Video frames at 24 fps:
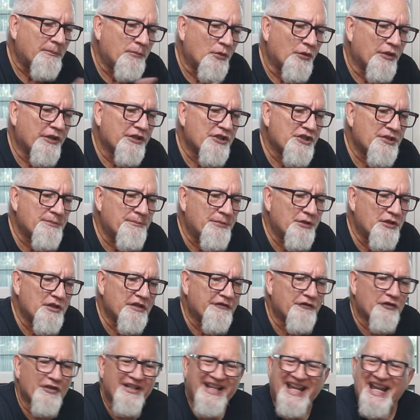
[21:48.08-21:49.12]
board is
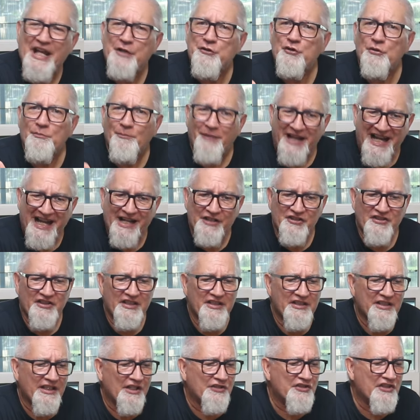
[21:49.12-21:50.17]
beautiful. Andrew
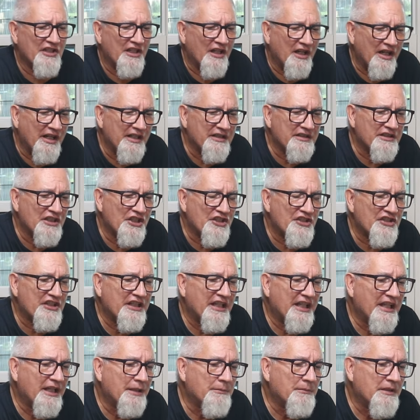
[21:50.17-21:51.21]
Bosley does the art in this
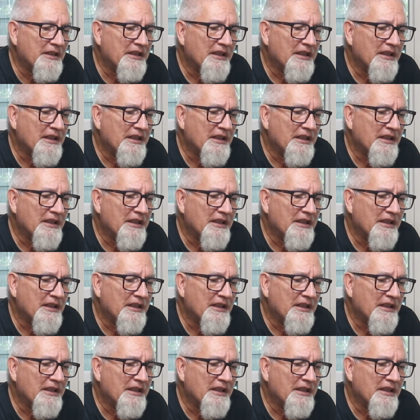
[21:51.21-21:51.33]
game.